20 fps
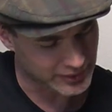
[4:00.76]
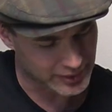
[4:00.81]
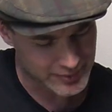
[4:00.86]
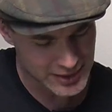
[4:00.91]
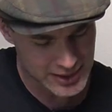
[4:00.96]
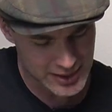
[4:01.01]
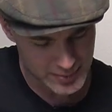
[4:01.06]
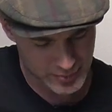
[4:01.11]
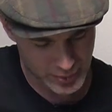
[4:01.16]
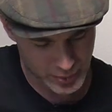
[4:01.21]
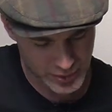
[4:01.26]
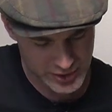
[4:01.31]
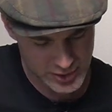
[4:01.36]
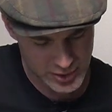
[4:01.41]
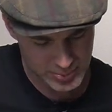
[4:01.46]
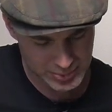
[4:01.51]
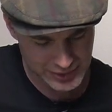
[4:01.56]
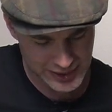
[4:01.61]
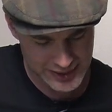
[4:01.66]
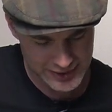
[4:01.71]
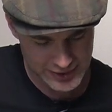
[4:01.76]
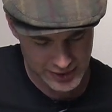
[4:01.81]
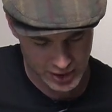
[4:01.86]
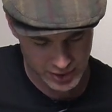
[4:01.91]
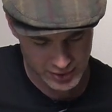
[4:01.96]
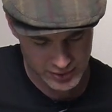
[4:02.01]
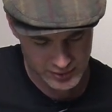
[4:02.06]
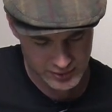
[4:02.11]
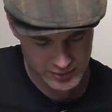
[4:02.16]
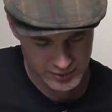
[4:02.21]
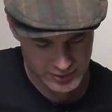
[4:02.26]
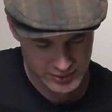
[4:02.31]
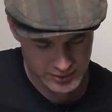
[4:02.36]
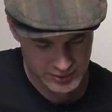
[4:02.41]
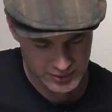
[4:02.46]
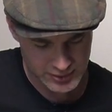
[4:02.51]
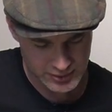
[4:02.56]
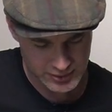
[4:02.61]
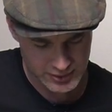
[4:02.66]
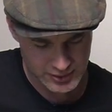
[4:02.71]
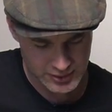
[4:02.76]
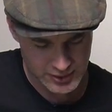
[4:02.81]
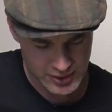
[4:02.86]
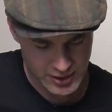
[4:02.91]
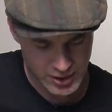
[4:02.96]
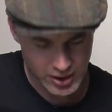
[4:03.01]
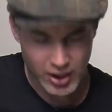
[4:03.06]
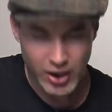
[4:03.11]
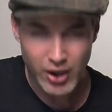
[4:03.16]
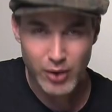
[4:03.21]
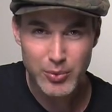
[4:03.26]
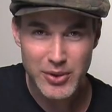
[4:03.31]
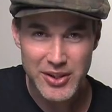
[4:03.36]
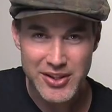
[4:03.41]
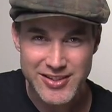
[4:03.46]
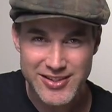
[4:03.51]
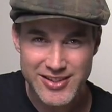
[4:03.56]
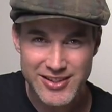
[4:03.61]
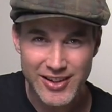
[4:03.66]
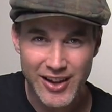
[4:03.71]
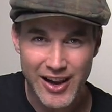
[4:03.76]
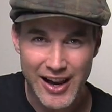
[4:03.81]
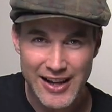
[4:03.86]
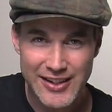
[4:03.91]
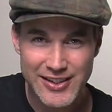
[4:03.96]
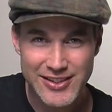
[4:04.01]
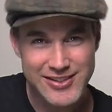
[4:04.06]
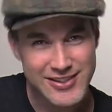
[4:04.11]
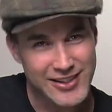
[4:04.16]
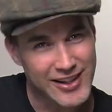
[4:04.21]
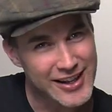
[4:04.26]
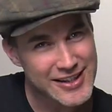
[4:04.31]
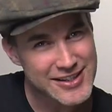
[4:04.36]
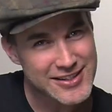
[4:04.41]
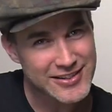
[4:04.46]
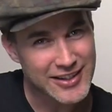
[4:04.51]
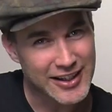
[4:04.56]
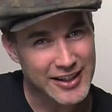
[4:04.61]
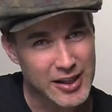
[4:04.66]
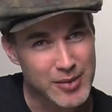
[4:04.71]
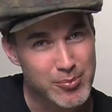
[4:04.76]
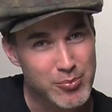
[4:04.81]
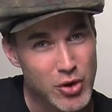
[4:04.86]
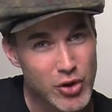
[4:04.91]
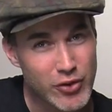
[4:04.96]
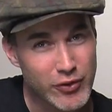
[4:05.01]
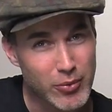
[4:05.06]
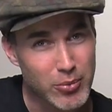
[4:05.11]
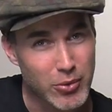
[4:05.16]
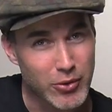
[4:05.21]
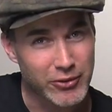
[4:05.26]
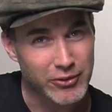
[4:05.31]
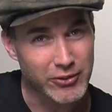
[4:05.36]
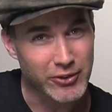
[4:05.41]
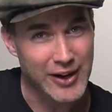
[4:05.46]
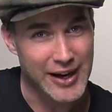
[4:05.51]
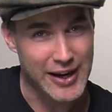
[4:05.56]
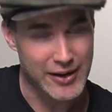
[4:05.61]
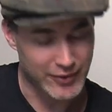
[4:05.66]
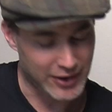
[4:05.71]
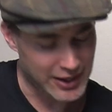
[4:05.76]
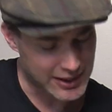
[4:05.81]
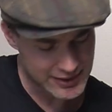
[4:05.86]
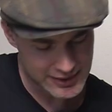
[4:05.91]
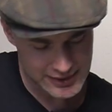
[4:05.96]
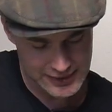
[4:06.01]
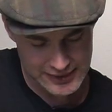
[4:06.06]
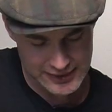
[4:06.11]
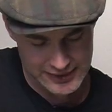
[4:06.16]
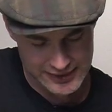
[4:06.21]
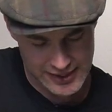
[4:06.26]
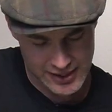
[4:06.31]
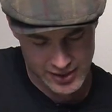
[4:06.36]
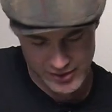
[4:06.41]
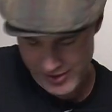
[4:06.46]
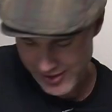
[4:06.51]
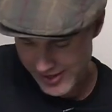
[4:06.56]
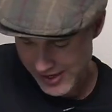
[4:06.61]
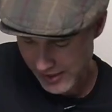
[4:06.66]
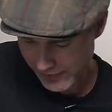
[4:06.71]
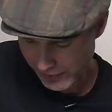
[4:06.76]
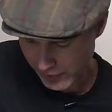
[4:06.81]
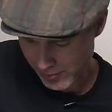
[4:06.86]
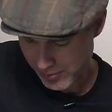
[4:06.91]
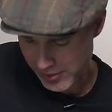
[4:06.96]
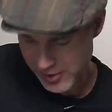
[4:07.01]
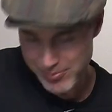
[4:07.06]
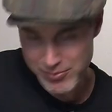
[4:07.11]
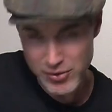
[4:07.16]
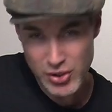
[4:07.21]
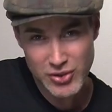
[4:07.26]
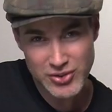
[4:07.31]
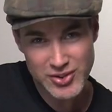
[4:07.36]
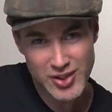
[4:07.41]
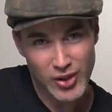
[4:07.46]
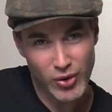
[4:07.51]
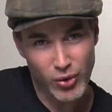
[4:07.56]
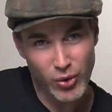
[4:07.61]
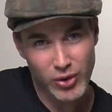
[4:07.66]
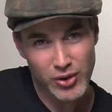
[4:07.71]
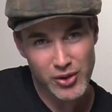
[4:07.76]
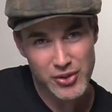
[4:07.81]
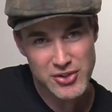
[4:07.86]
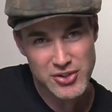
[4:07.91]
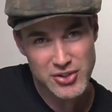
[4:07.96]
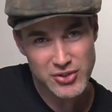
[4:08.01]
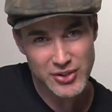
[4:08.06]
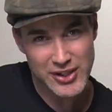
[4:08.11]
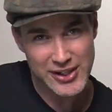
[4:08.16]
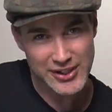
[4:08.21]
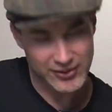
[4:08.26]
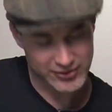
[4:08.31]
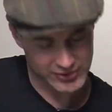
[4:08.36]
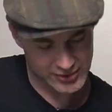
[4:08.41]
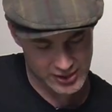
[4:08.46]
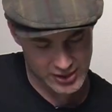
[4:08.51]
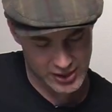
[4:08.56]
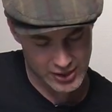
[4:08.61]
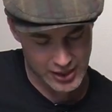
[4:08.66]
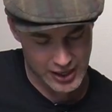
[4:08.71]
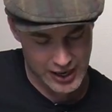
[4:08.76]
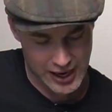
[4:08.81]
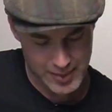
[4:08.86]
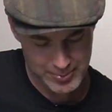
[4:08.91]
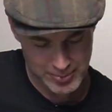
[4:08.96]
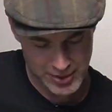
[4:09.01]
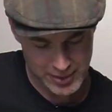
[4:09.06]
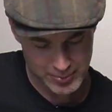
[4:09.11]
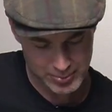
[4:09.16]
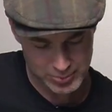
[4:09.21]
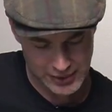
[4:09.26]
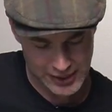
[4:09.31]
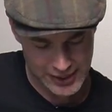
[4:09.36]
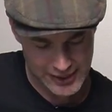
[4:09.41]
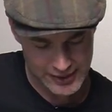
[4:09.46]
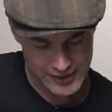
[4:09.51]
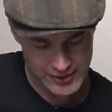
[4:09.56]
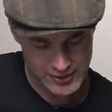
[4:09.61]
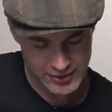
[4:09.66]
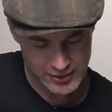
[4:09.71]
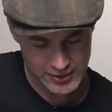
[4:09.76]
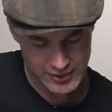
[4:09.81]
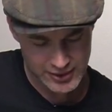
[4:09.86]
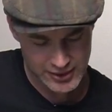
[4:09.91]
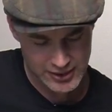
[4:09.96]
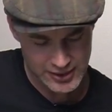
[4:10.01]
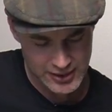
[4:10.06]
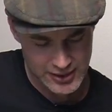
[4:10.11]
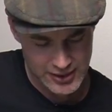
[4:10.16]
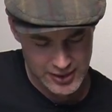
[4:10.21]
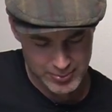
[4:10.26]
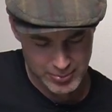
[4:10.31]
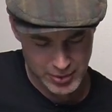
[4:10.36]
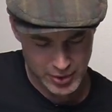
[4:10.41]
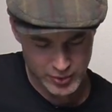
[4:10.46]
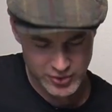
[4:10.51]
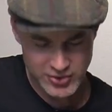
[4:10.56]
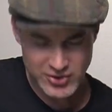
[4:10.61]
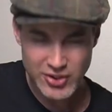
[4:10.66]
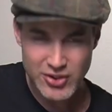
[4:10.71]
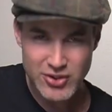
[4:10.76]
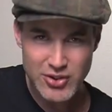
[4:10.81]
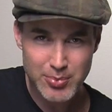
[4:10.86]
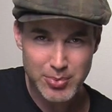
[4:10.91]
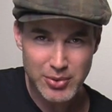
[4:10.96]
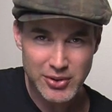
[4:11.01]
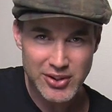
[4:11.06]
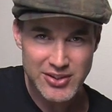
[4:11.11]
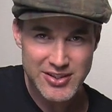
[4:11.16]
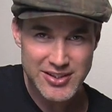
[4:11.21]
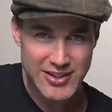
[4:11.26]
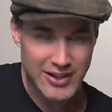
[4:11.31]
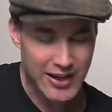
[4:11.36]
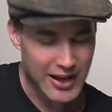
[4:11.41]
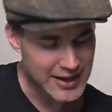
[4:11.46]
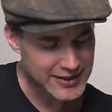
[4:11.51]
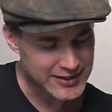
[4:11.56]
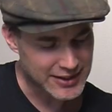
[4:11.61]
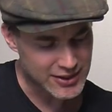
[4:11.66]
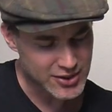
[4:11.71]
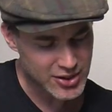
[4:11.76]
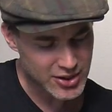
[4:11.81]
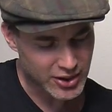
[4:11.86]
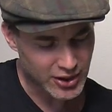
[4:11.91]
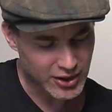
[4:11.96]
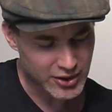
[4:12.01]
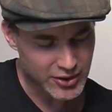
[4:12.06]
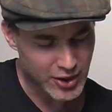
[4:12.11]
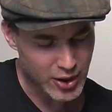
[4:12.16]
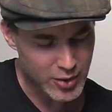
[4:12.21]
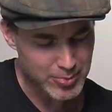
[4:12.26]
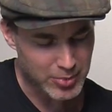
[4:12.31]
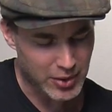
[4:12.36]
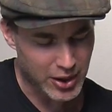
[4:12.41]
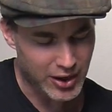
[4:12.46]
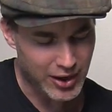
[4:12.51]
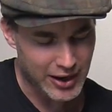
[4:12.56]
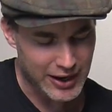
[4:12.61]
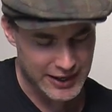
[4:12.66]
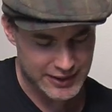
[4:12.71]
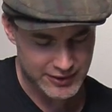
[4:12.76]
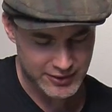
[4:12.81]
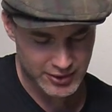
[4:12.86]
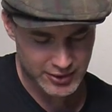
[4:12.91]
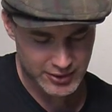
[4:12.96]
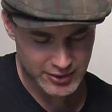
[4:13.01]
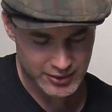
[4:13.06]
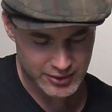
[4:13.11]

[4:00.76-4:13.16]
some, but when you play a note, with a slide is like a movable fret, right? Now, you have to be muting all of the strings that aren't being played, but as soon as you put the slide down, you've got a note behind